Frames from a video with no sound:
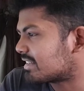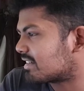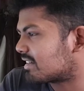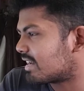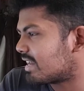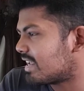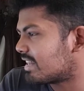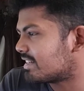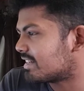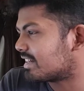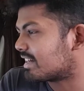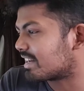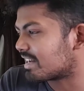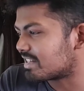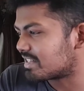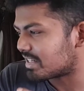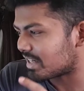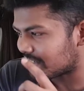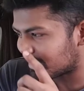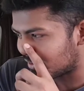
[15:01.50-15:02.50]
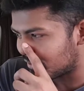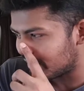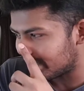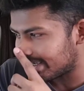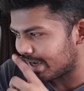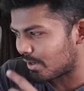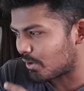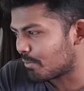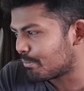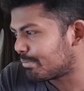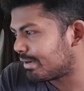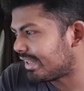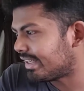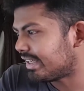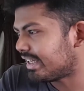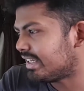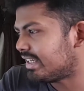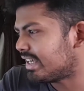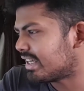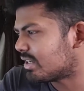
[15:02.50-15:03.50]
creature a complete
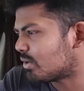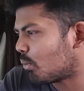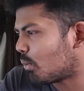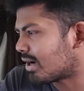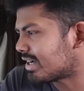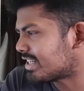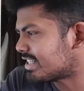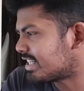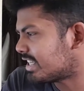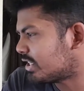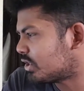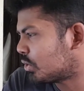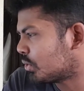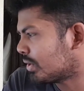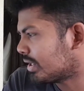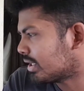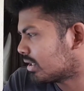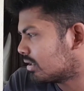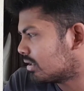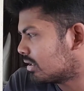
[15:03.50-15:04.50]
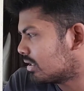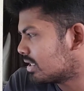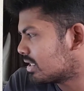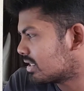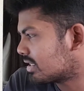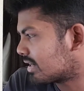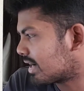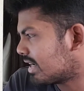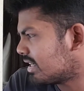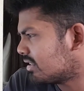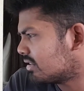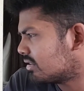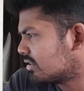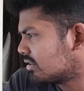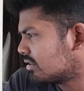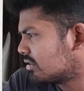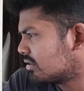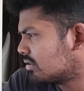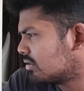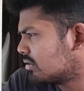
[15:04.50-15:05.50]
idiot? What is he doing? Grin.
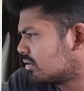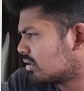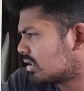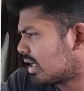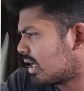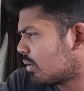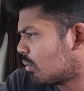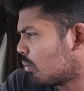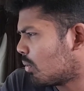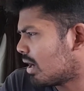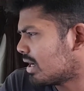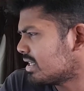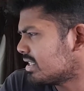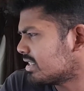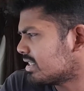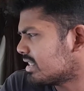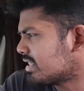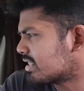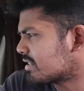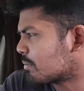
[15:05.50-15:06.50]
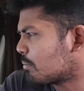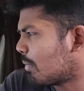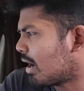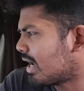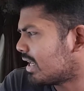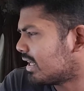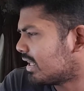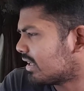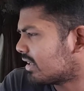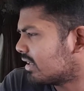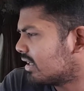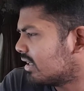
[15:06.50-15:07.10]
Okay, why is he smiling?